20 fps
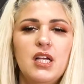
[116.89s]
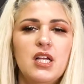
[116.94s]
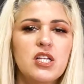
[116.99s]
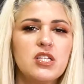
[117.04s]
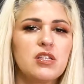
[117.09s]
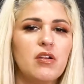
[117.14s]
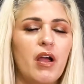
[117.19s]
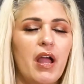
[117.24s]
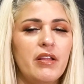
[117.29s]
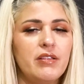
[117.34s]

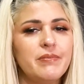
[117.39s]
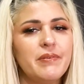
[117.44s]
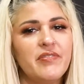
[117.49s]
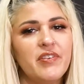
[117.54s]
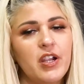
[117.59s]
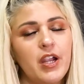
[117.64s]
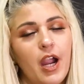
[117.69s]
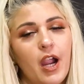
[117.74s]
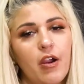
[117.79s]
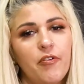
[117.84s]
So I have to be
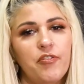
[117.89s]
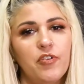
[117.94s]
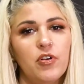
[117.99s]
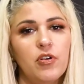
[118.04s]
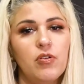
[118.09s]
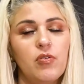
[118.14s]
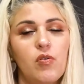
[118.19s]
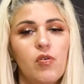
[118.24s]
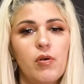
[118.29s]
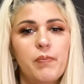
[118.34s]
very
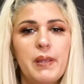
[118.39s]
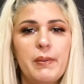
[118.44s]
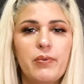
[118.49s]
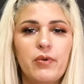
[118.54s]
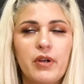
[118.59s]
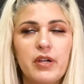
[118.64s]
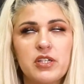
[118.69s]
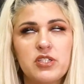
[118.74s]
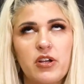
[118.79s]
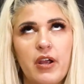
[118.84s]
careful or people are
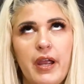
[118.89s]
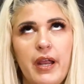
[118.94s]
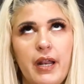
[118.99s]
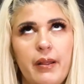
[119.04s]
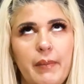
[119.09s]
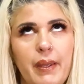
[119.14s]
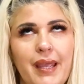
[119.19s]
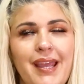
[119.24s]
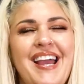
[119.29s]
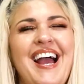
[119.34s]
gonna start hating
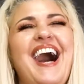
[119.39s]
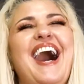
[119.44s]
me.